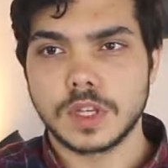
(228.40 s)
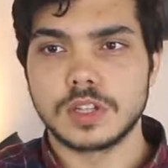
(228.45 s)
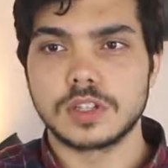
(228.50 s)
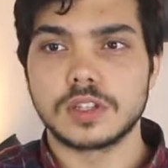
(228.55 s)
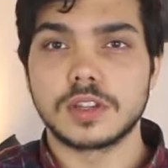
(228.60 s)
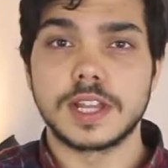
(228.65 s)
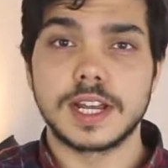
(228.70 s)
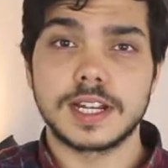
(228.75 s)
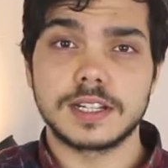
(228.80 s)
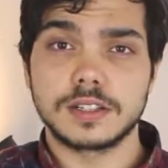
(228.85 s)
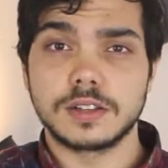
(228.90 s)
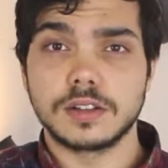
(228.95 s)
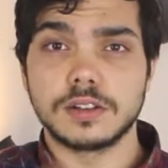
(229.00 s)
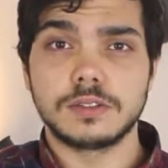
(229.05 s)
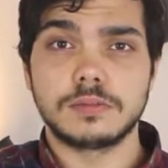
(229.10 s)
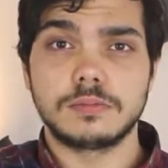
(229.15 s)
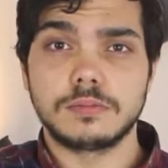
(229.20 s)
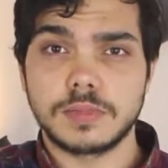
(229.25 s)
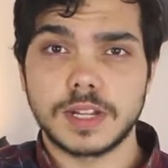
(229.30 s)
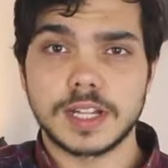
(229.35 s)
So that's
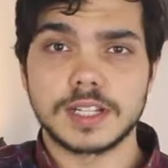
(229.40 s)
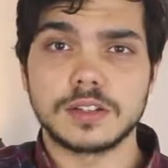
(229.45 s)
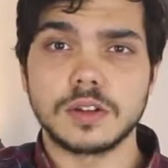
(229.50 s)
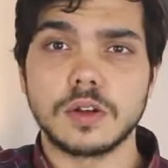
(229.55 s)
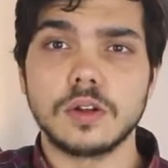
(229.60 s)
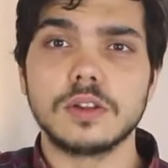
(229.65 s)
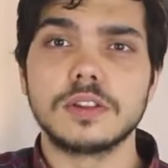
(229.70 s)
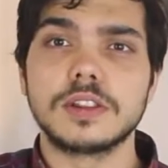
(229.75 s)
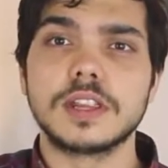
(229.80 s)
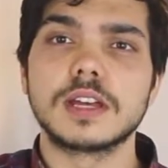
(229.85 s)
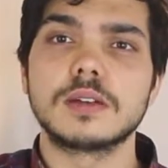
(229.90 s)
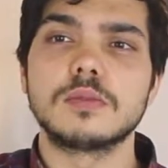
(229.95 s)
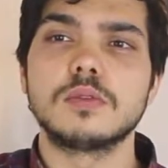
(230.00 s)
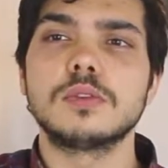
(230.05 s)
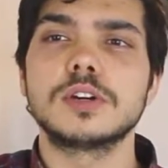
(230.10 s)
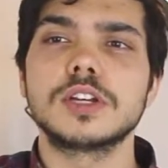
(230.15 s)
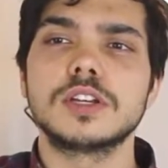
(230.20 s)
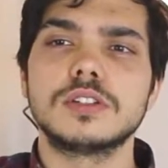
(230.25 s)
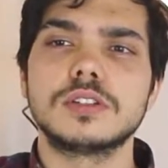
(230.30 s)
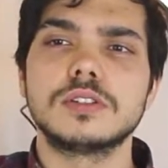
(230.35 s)
the whole thing. And
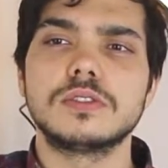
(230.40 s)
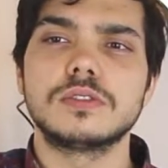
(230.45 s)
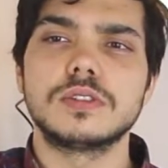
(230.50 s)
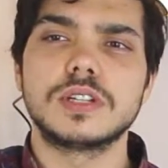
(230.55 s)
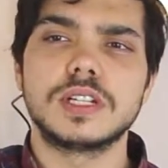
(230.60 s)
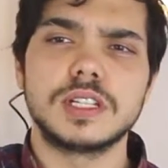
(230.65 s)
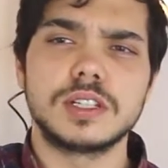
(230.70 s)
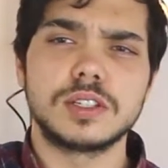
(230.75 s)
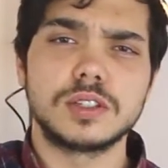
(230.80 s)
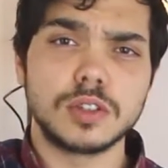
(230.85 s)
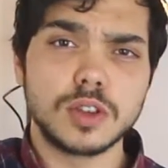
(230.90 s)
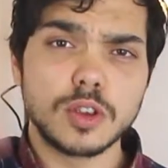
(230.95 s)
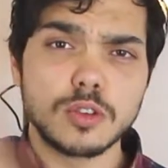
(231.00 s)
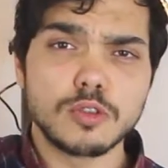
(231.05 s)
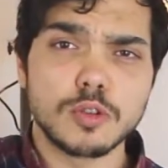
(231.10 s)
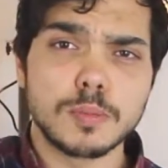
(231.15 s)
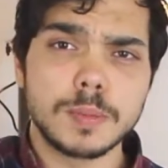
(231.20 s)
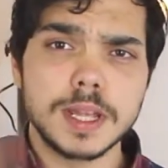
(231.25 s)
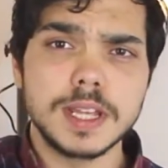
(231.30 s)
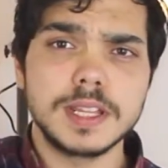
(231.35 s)
what you do is you
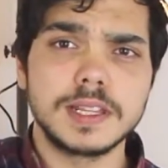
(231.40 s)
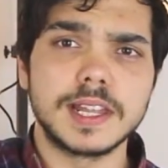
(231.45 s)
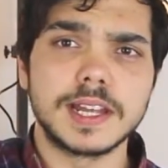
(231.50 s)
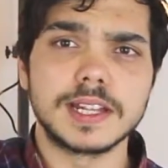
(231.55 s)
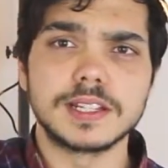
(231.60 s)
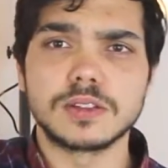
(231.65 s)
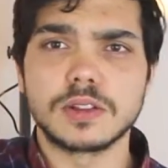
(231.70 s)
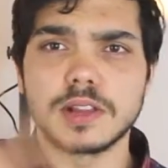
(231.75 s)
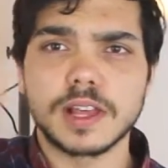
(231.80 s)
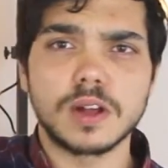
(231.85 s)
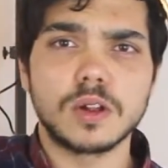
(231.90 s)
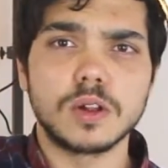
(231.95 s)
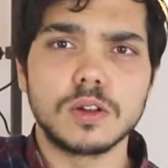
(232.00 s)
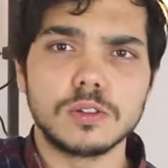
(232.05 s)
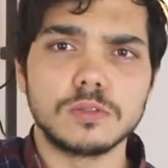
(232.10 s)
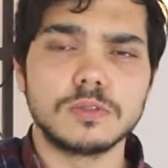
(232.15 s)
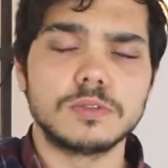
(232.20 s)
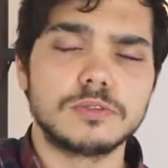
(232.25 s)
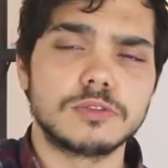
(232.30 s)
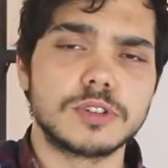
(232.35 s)
repeat that, so that
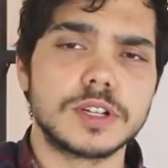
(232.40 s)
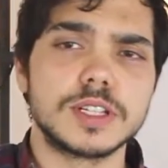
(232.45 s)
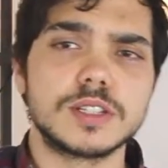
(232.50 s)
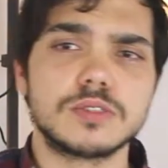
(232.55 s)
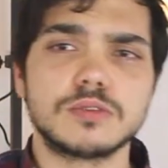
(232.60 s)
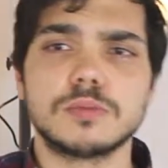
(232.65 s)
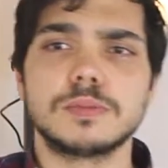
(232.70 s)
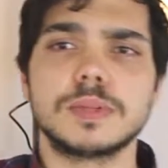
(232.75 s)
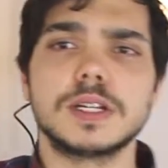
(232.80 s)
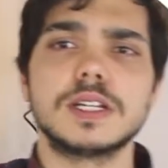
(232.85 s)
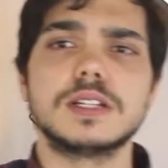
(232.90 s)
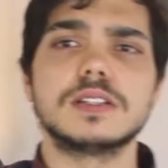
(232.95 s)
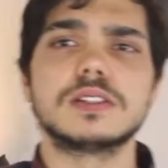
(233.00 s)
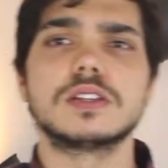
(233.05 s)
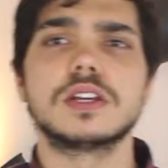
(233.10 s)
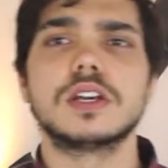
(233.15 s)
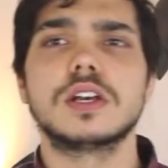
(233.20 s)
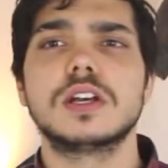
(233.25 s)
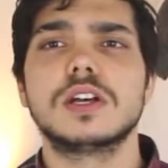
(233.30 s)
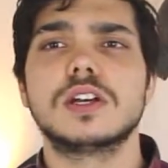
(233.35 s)
whole phrase repeats.
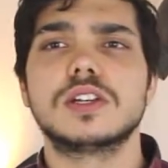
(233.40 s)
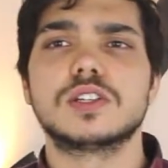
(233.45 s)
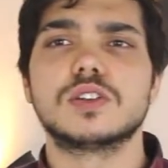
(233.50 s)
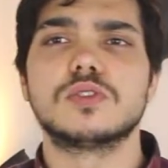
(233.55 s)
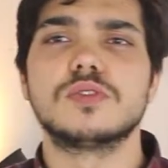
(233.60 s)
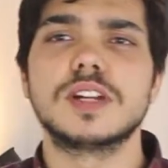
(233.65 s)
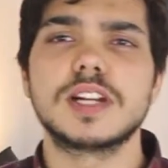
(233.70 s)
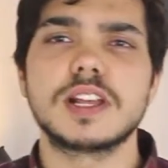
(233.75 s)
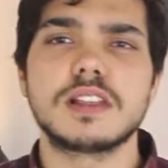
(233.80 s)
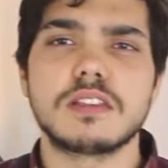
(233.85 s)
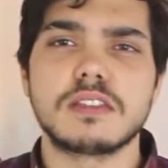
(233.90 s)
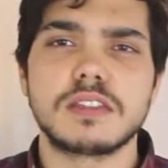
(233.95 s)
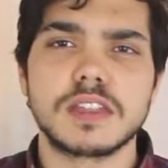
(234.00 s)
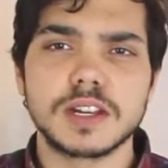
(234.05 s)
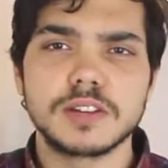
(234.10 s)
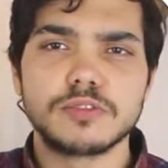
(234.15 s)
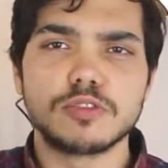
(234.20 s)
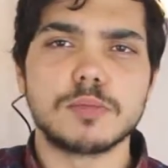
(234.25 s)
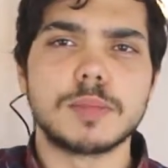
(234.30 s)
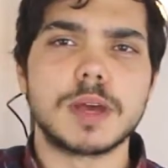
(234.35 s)
So really the
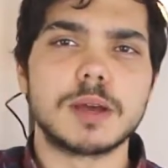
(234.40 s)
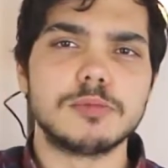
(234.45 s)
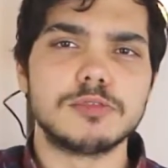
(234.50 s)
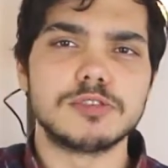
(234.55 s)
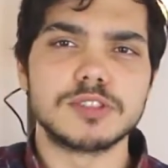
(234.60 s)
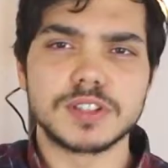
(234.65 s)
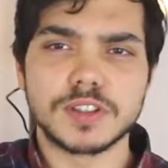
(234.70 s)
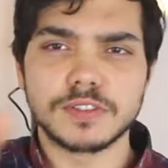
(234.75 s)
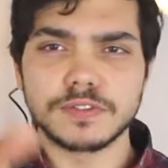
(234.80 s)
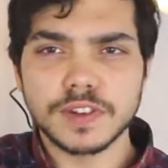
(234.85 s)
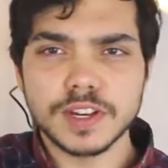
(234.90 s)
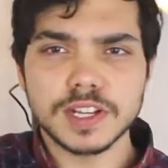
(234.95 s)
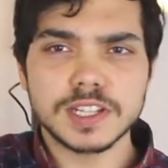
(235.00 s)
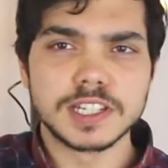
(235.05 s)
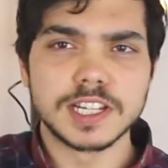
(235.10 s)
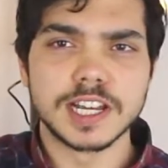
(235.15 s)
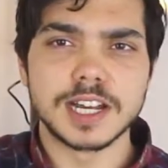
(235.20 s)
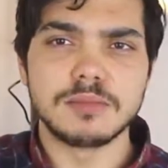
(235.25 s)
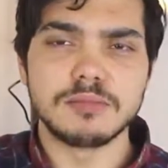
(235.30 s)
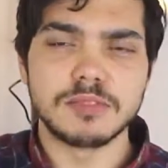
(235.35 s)
thing to remember is the first
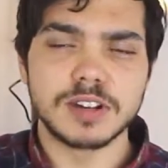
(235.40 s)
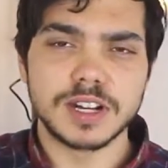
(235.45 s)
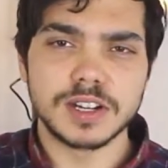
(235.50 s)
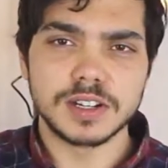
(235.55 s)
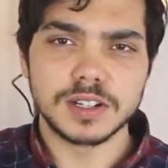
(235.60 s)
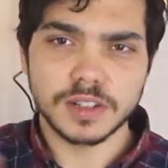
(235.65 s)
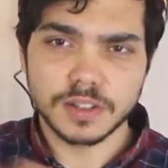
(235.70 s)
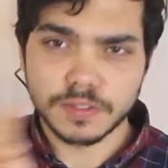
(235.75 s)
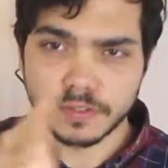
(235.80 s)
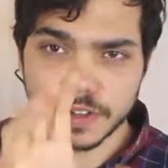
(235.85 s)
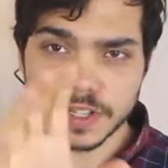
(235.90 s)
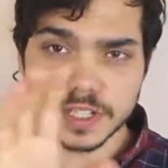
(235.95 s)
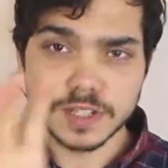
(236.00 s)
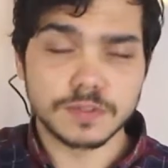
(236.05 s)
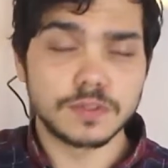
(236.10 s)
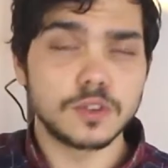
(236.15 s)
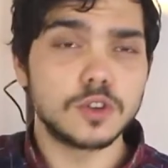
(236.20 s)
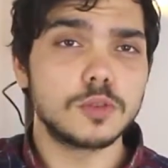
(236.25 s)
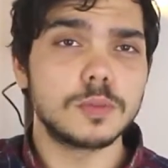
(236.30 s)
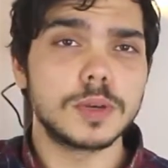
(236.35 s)
time round, the first
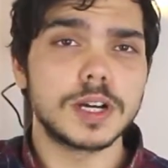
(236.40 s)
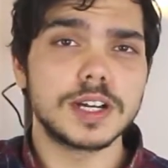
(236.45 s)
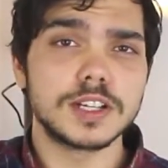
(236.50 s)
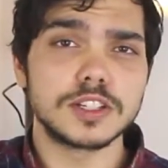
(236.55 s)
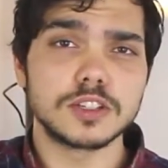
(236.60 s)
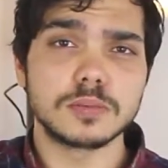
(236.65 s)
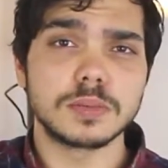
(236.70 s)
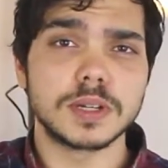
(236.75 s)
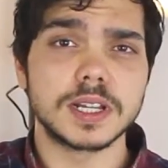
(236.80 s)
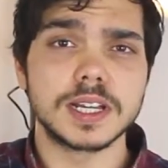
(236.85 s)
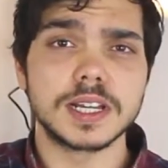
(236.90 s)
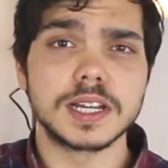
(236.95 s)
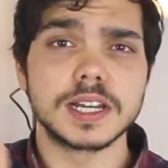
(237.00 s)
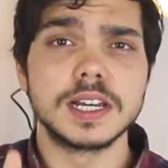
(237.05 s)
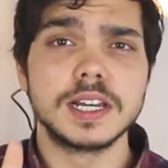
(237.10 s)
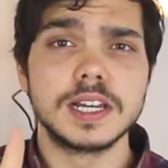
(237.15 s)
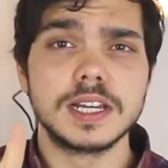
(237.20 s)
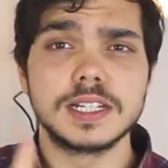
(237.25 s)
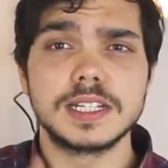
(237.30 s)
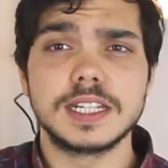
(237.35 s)
4 bars you're playing
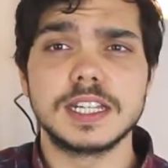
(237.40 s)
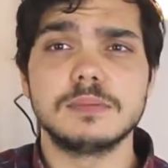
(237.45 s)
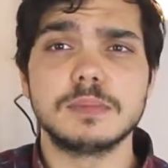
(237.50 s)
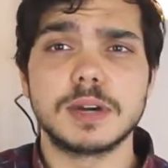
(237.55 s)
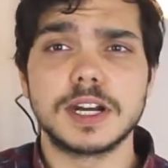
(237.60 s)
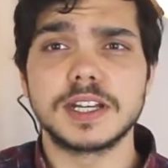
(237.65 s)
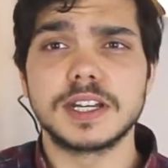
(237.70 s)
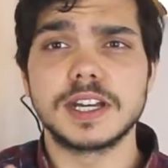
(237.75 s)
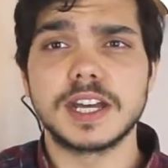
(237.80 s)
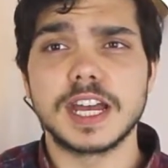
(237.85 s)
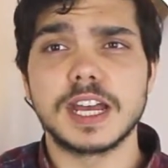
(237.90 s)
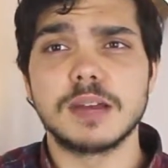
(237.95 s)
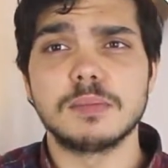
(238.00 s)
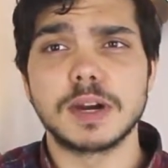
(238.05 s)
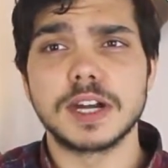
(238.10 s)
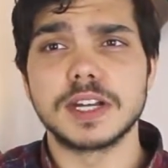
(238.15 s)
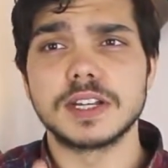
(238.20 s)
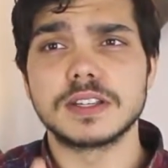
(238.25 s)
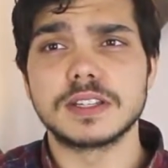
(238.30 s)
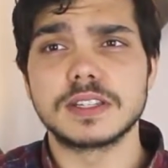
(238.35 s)
D minor, A
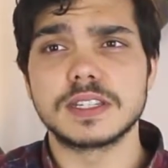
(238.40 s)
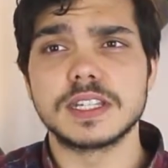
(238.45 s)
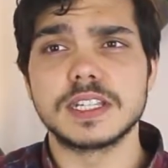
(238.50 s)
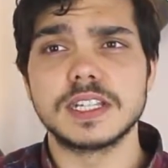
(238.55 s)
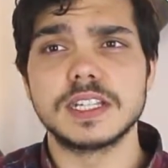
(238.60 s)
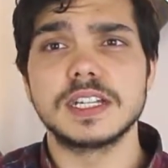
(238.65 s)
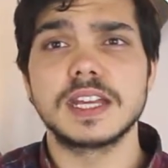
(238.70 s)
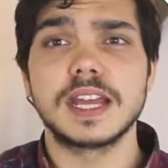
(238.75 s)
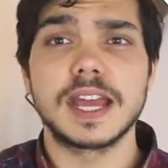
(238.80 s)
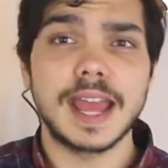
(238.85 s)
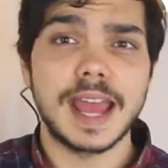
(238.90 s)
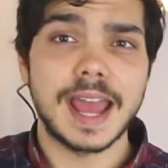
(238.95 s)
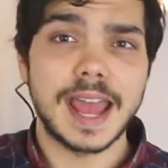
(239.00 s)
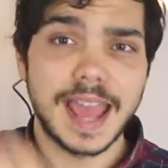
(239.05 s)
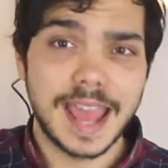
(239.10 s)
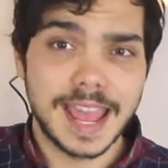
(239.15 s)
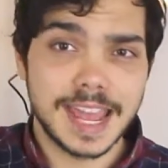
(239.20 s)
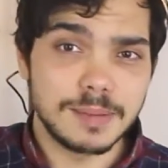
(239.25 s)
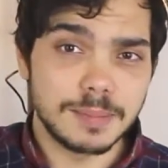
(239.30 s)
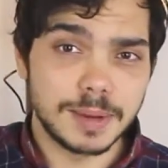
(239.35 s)
minor, C,
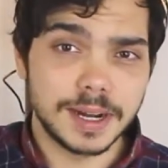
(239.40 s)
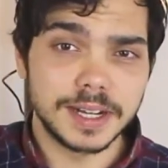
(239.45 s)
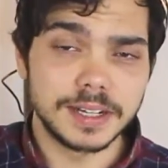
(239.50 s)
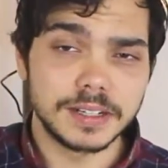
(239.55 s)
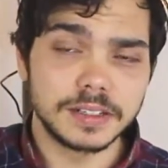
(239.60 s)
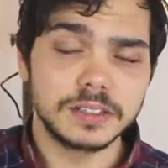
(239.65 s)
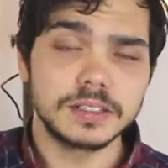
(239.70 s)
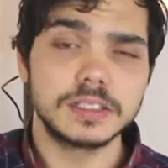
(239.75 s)
A minor.